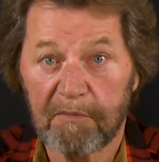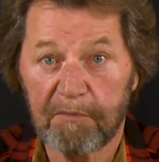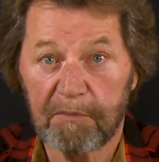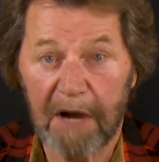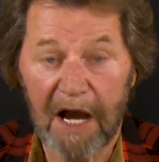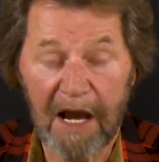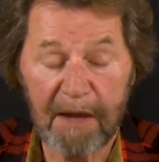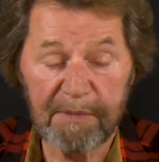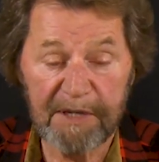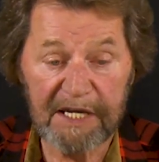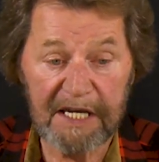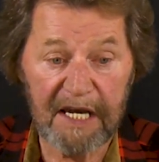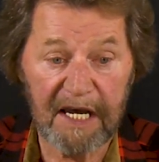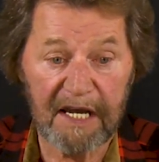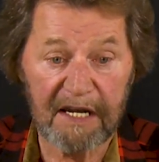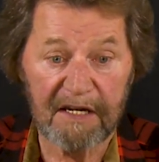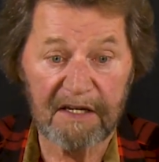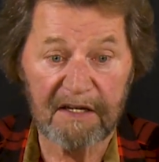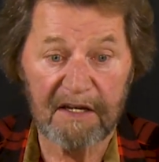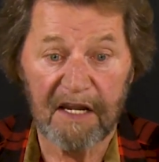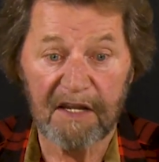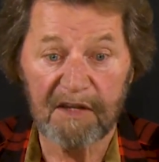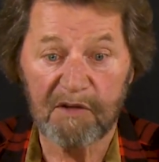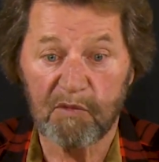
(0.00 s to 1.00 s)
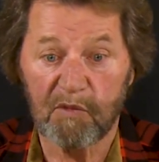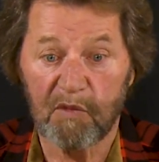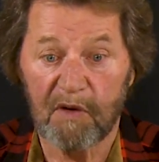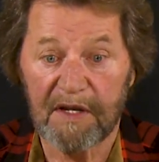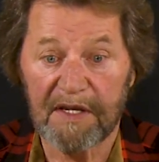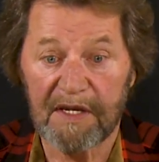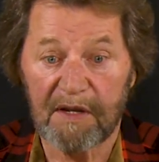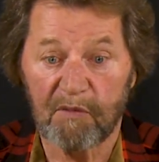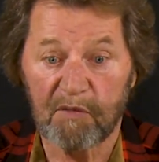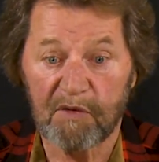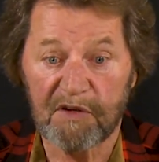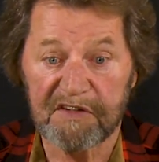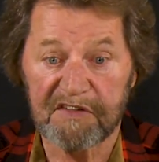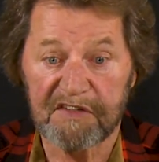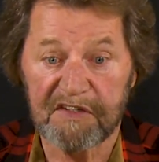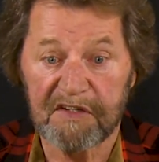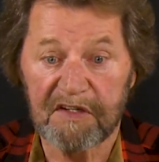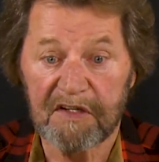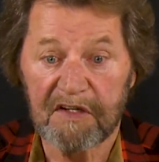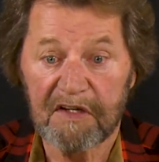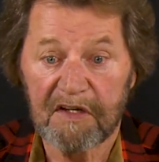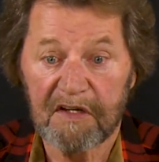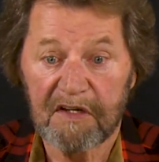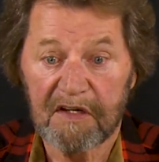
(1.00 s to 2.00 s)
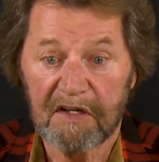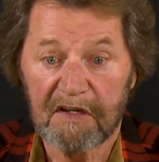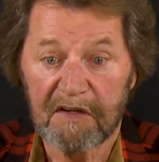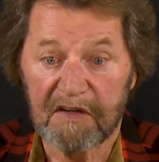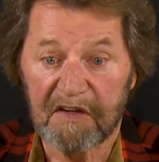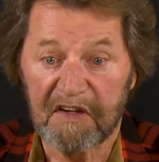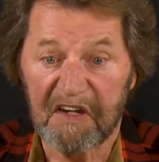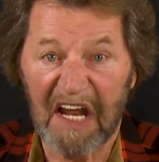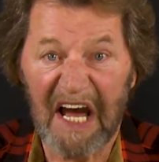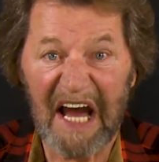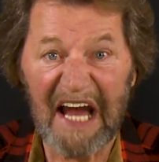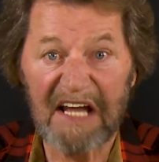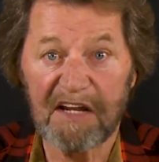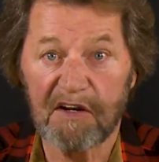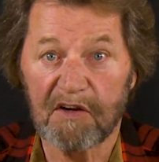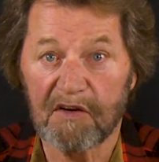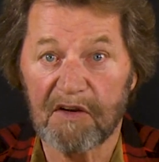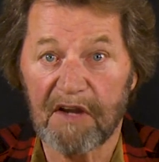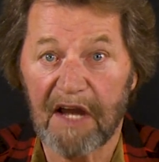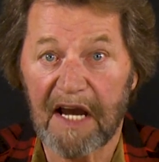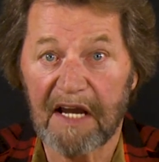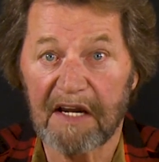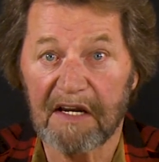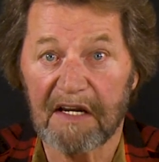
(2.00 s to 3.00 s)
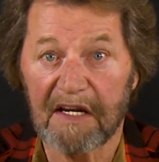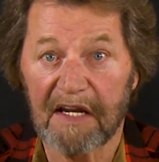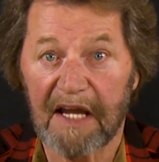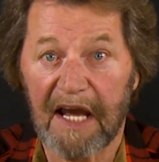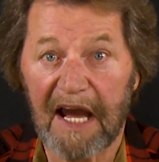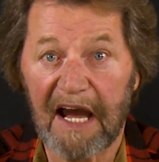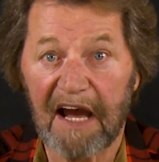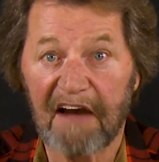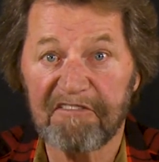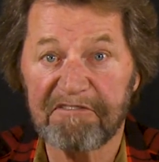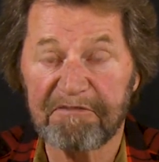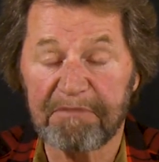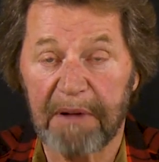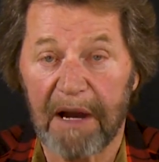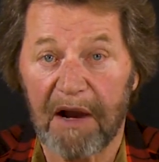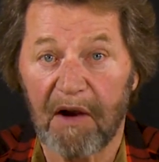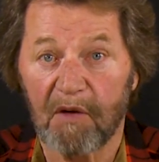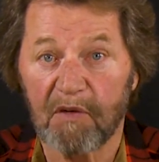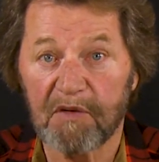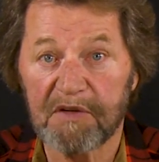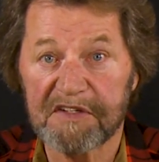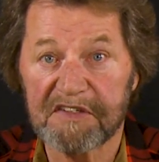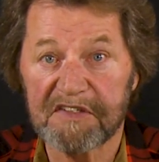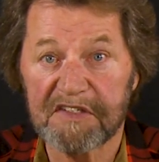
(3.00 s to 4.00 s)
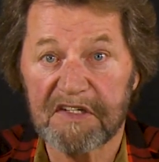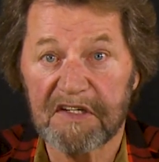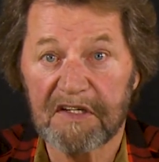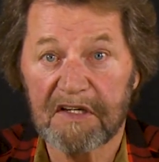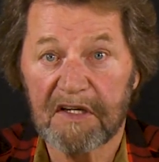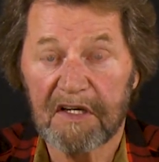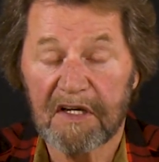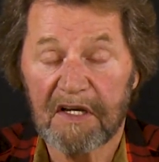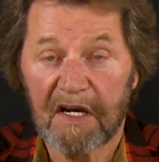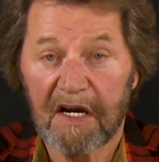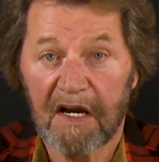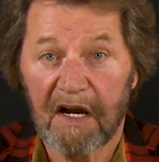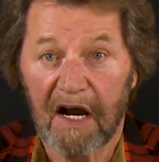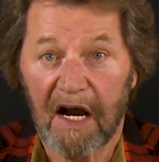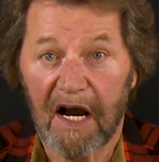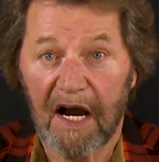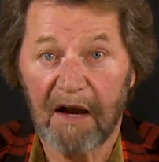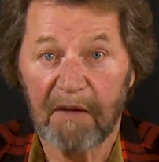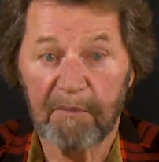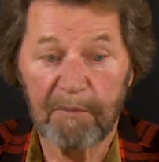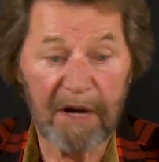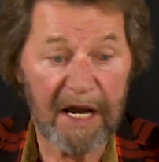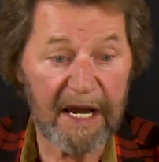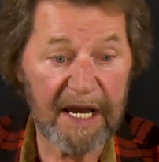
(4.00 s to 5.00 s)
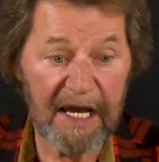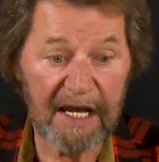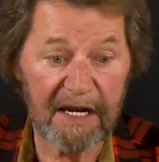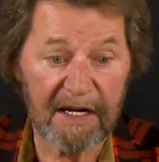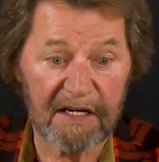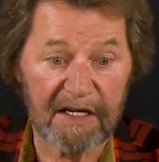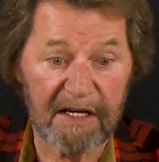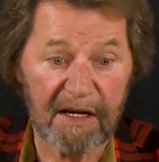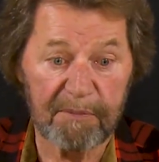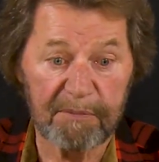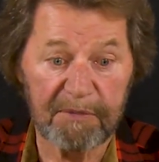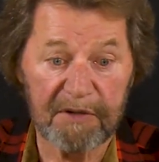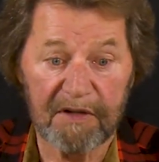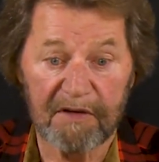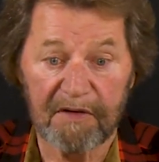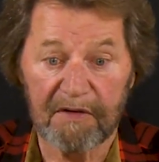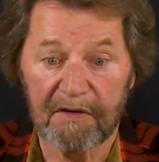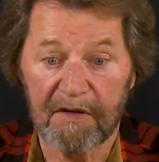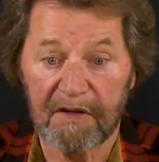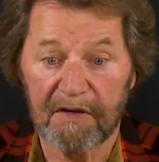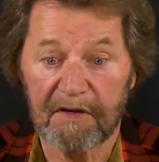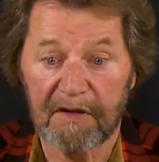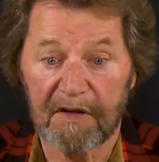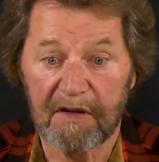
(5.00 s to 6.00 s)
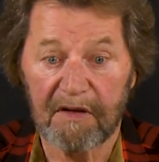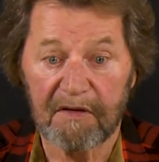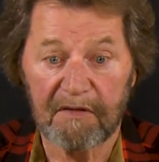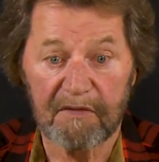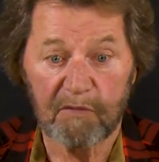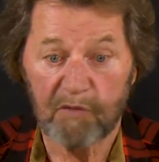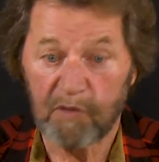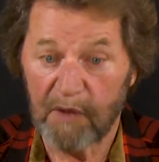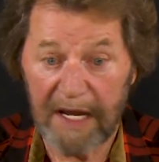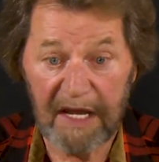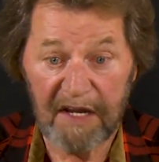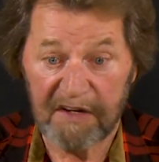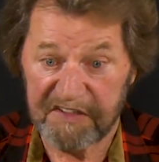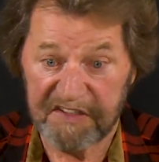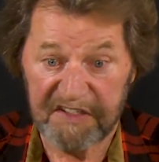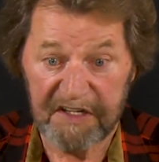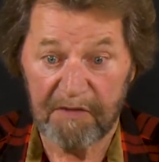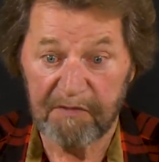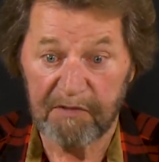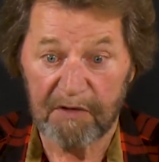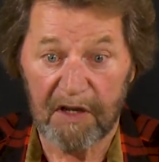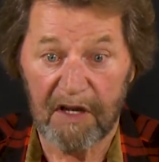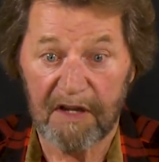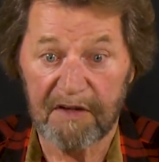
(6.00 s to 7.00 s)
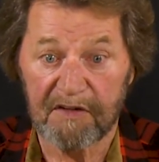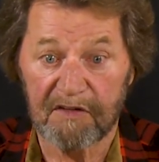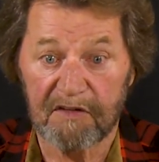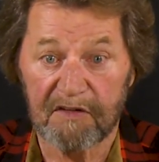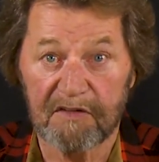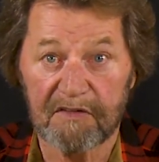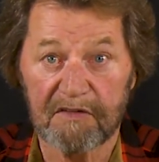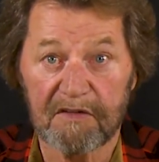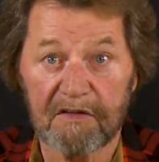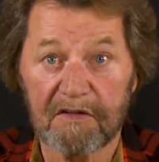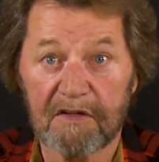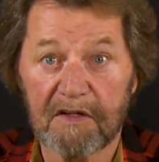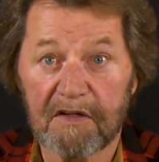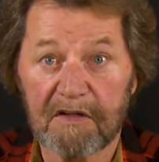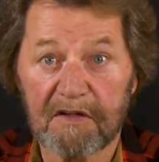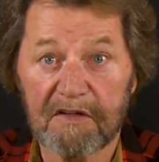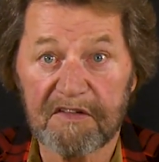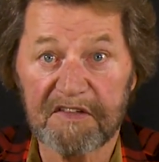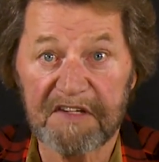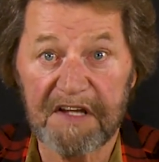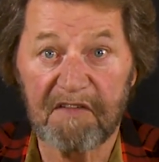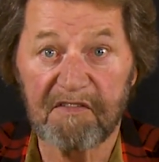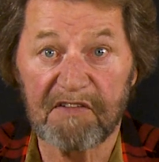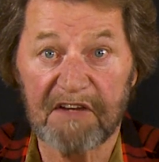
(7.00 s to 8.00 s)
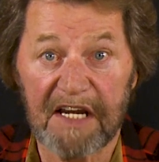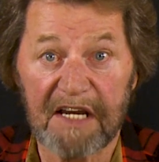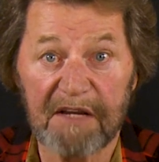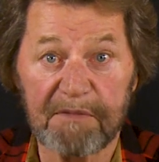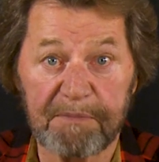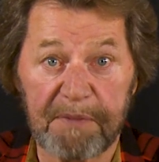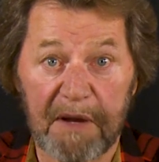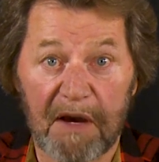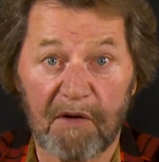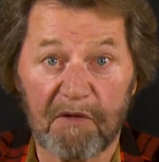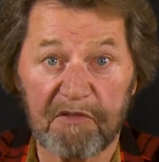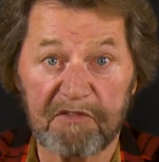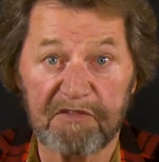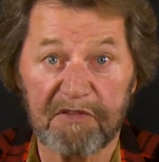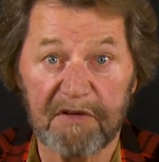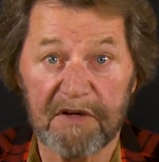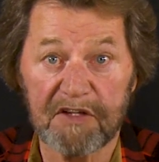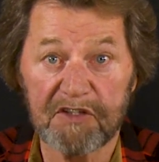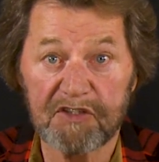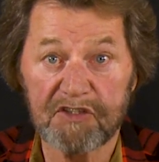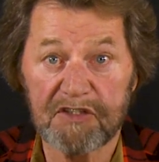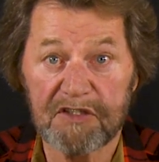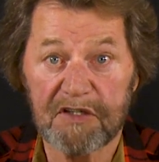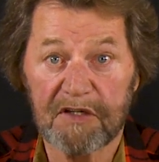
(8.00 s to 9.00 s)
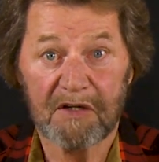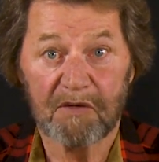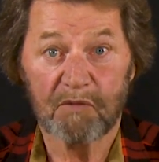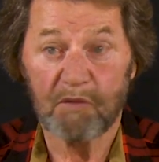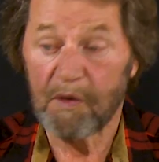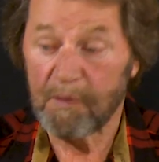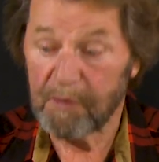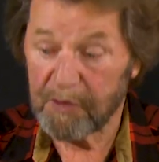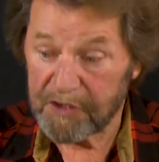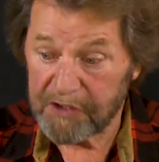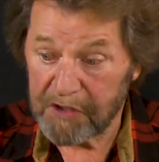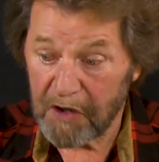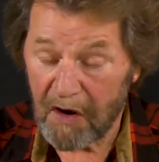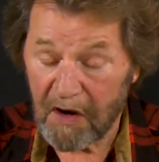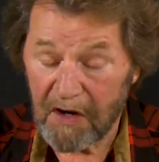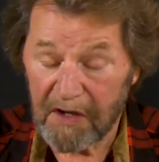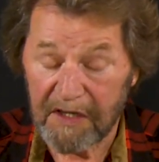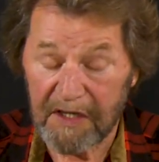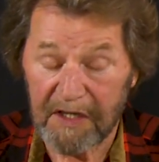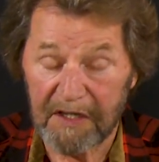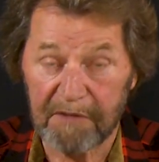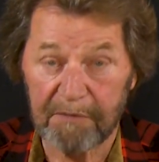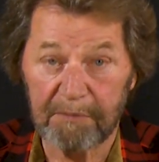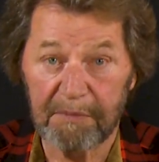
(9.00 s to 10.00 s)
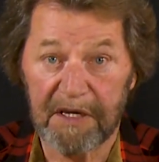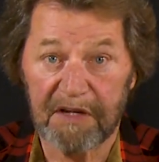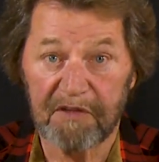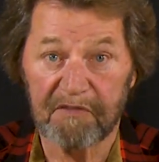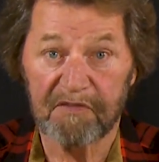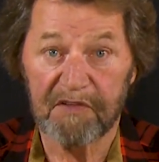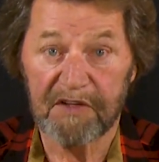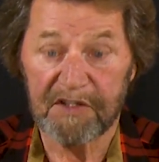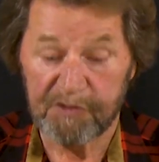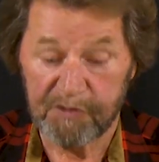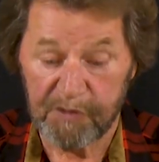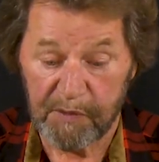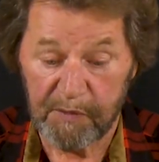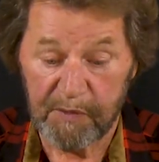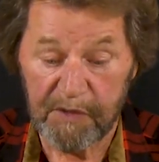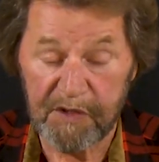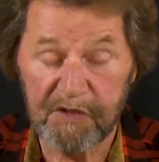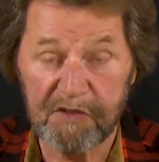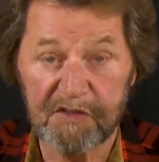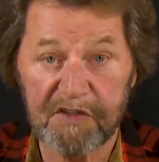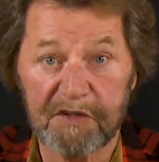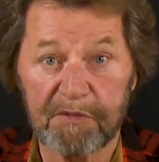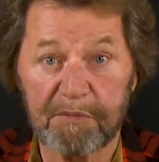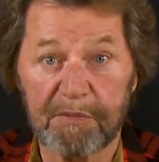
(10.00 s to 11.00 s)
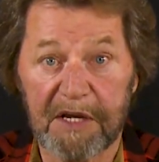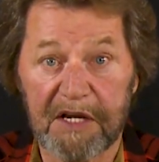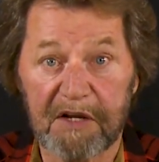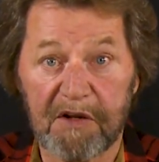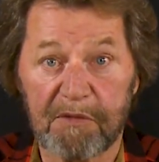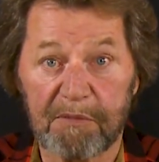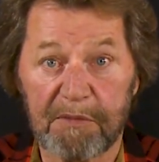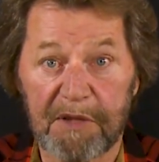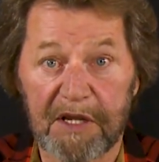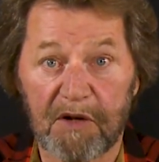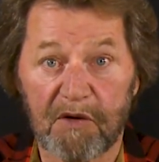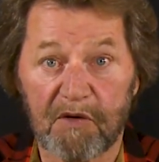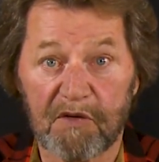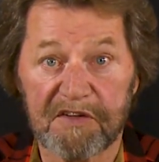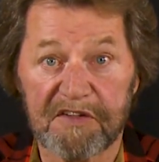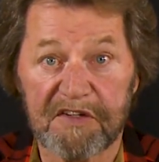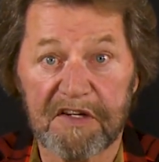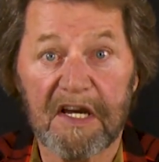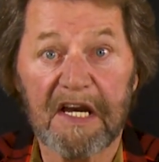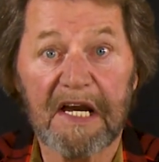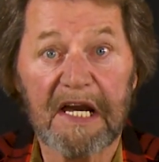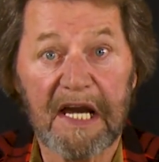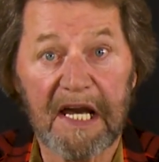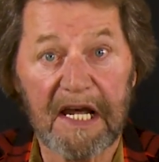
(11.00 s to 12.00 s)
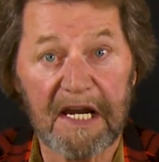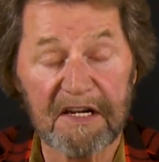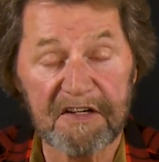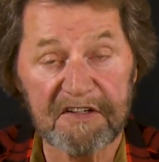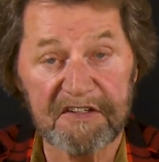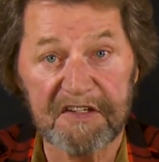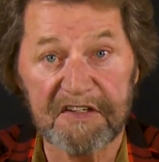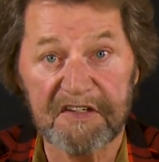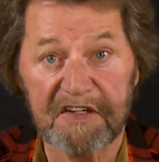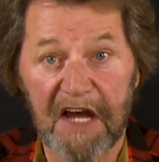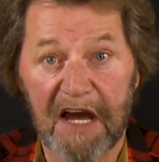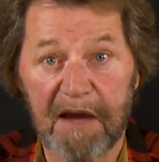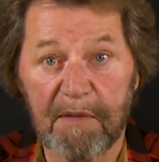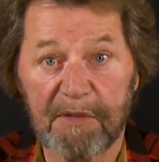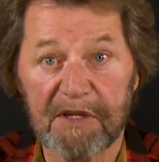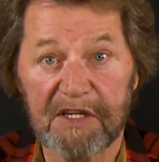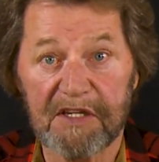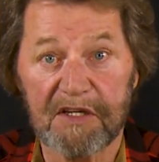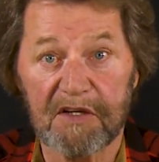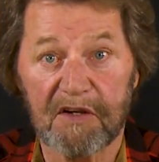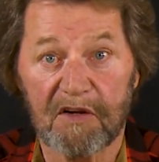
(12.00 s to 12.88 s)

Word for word: Bobby had another one that was nine or nine and a half pounds. Um, I had a couple of, we had several other seven, eight pound fish. We were targeting big fish. We were using bigger minnows, and it's the time of the